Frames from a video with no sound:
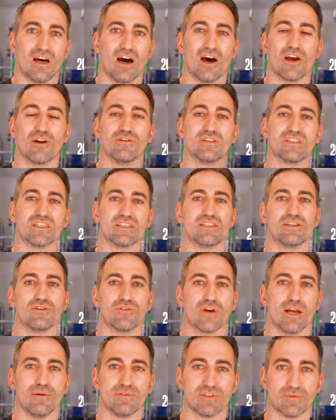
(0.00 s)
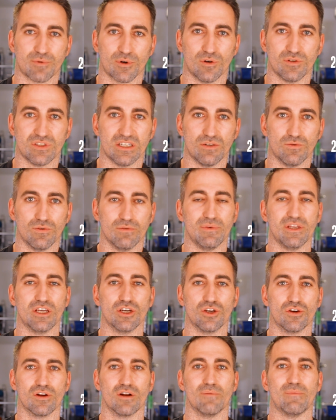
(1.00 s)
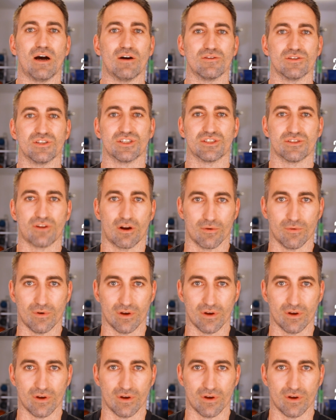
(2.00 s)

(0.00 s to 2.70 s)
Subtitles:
160 grams of protein would be a good amount to start